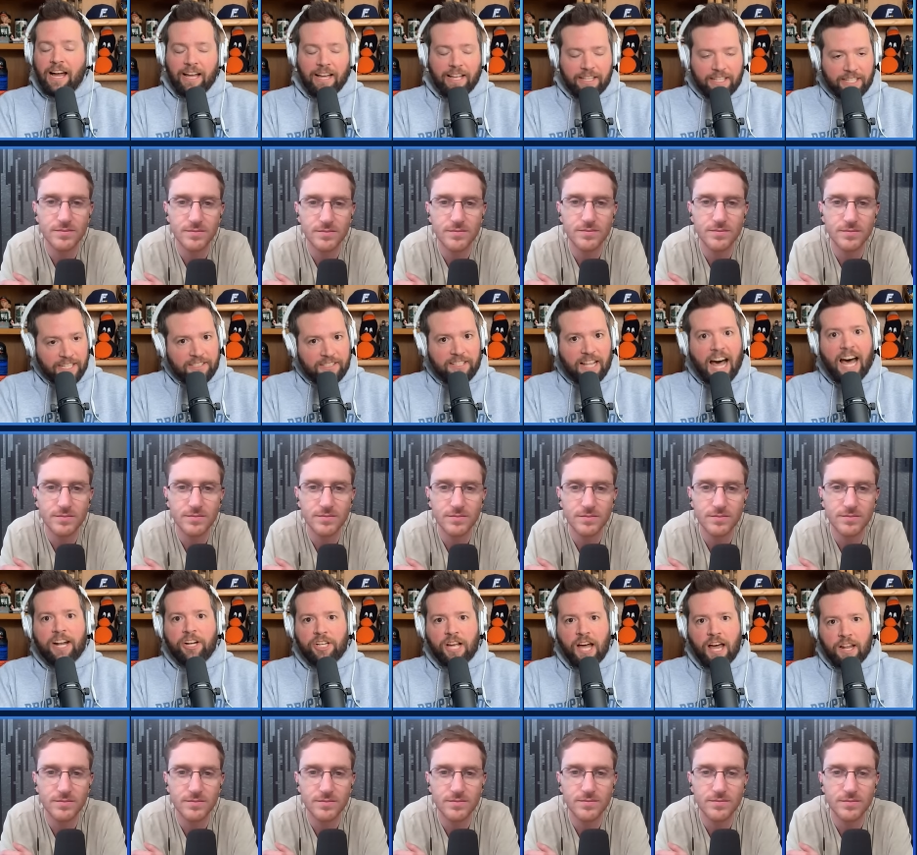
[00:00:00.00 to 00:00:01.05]
Speaker 1: That is not
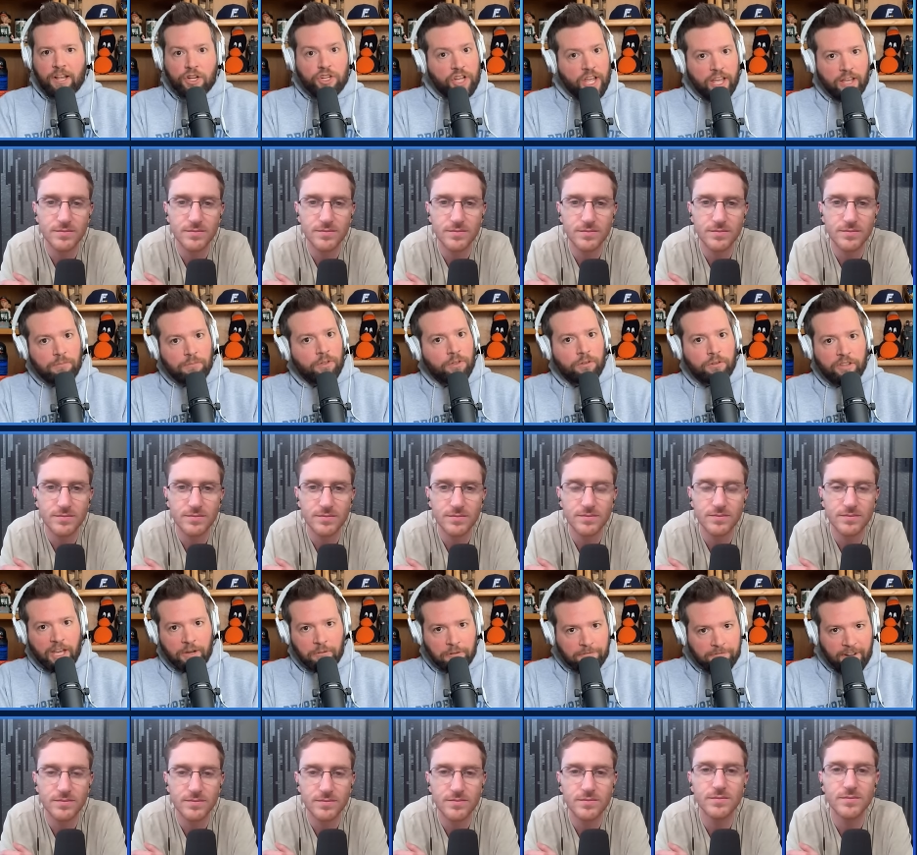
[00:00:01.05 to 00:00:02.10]
a shot on J M U.
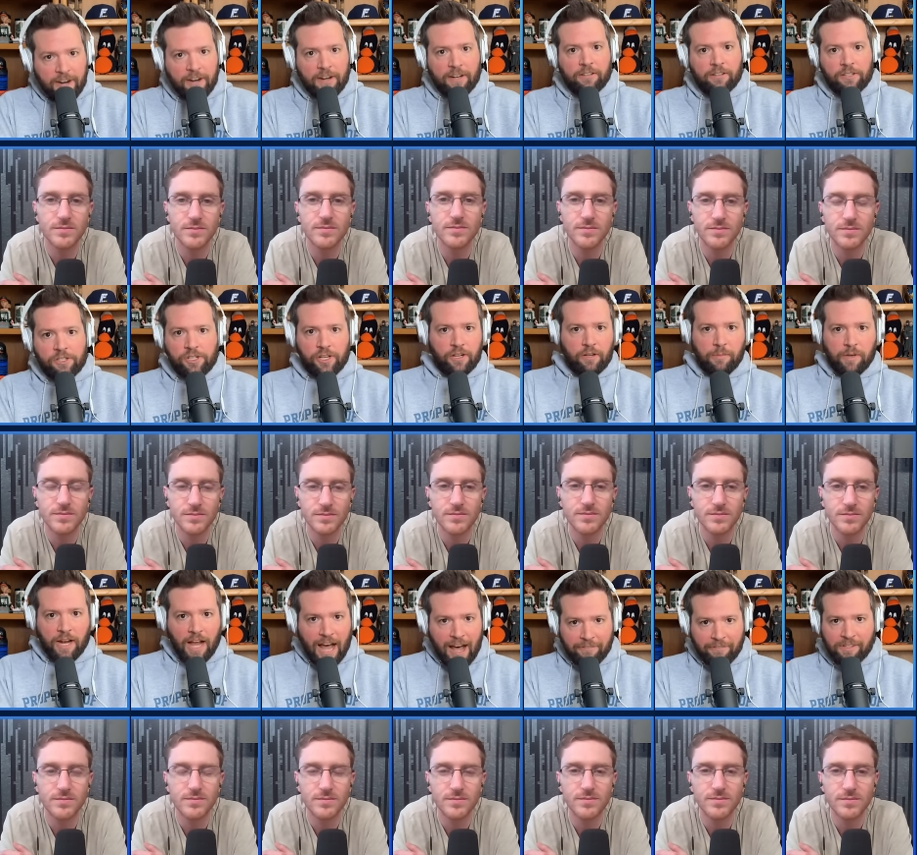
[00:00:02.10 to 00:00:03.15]
They were very legitimate.
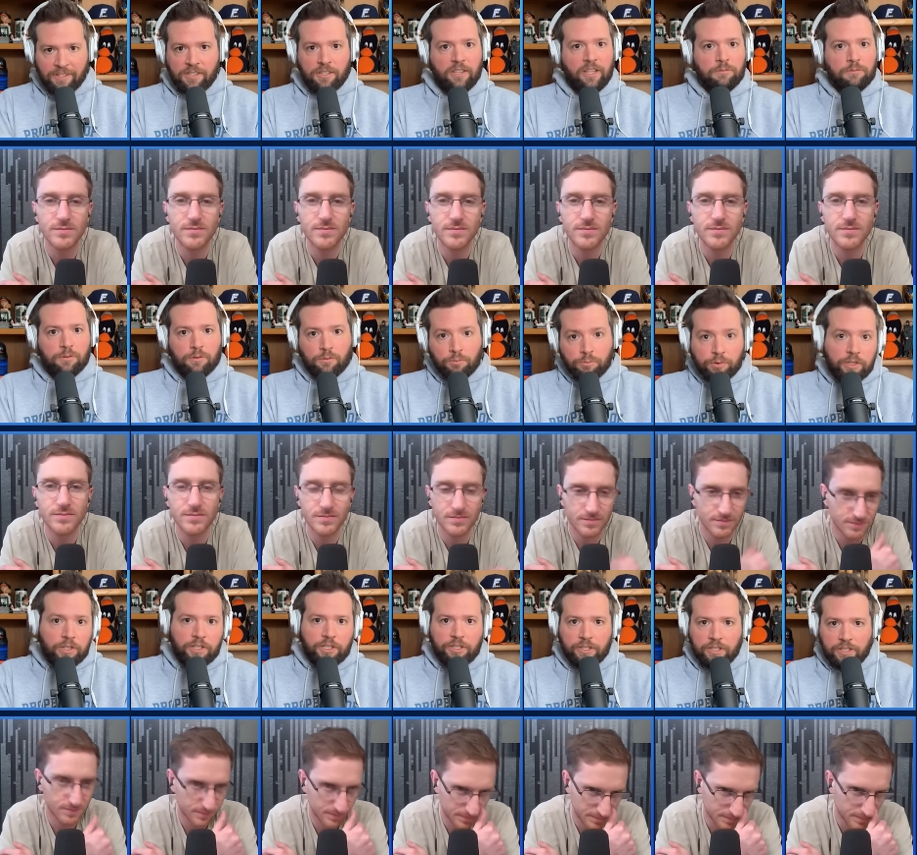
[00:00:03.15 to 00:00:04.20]
Obviously, they were a
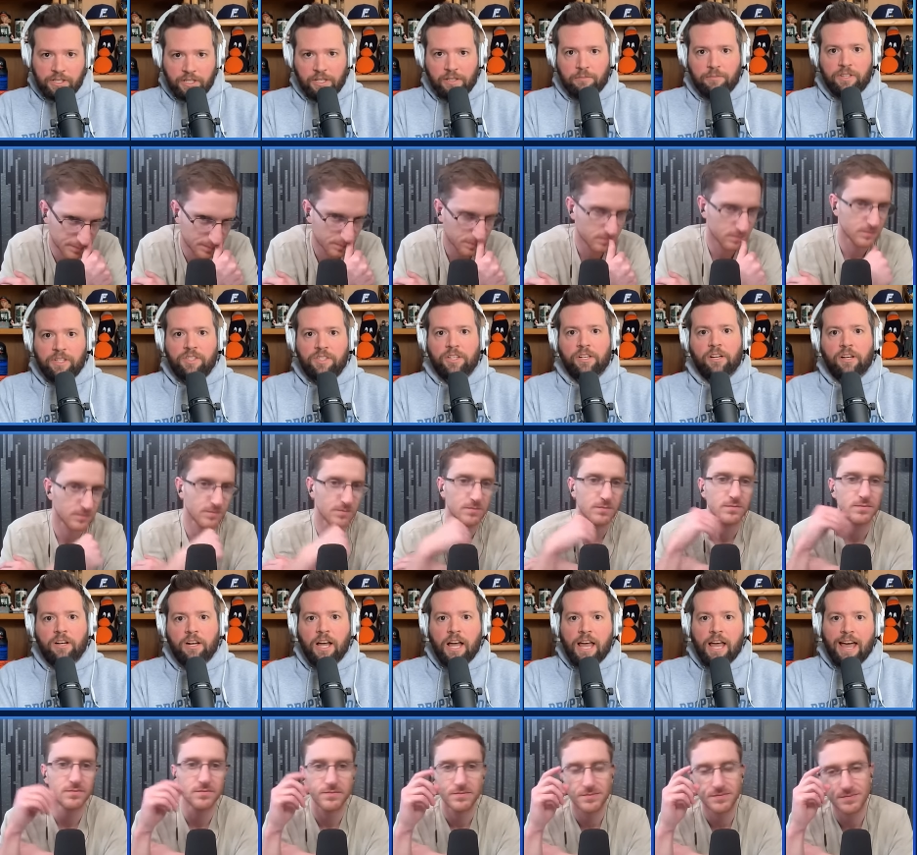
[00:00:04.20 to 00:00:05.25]
really good team this
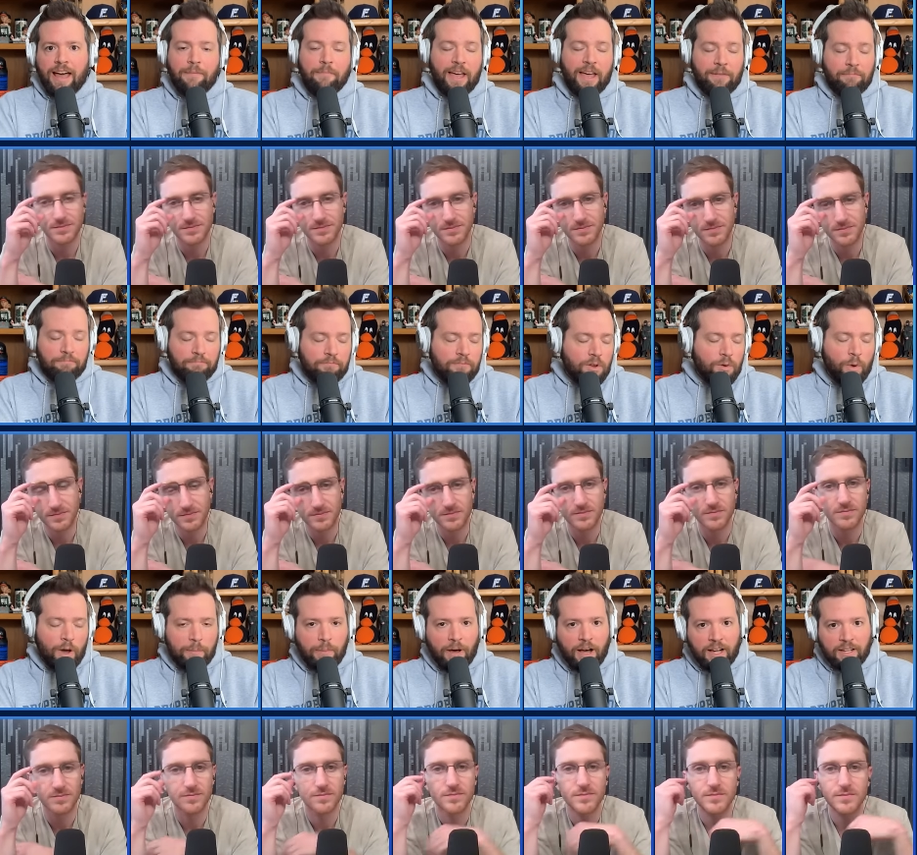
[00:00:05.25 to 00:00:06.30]
year, and and
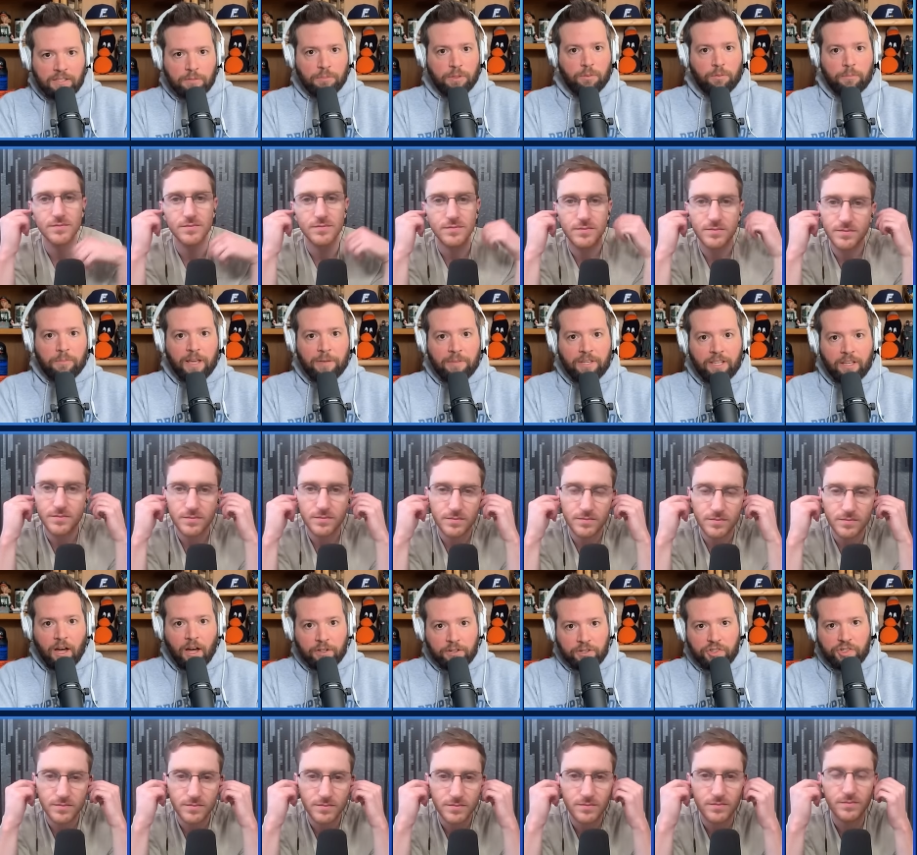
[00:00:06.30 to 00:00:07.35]
quite possibly were maybe
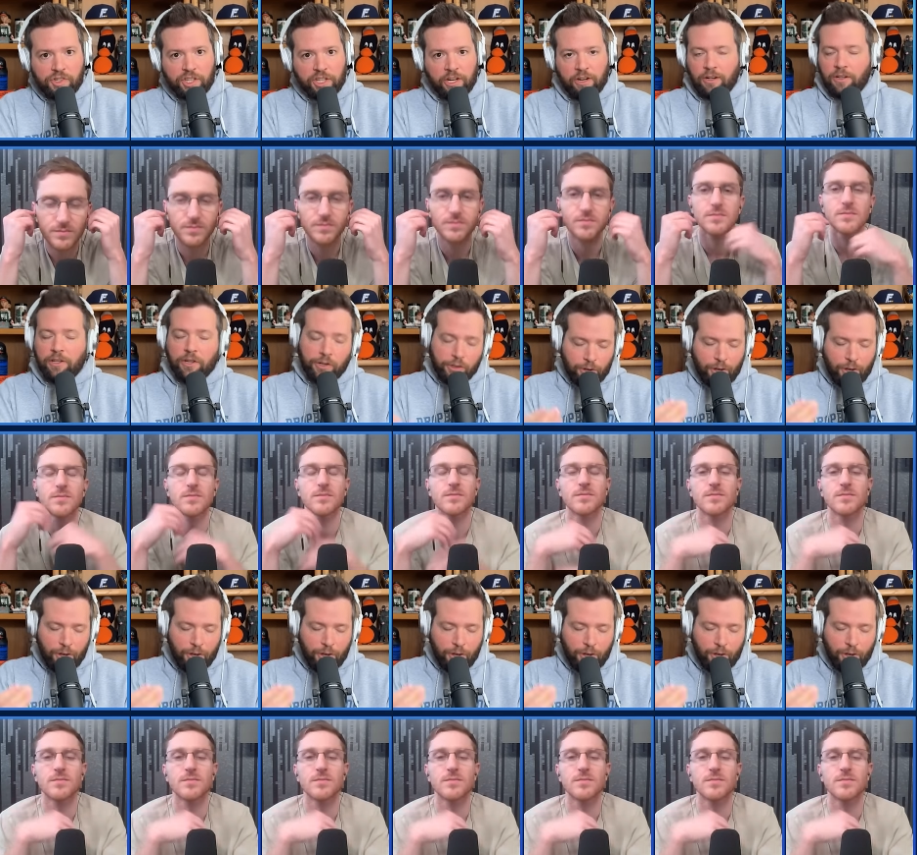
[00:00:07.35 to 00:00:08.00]
underseeded a little,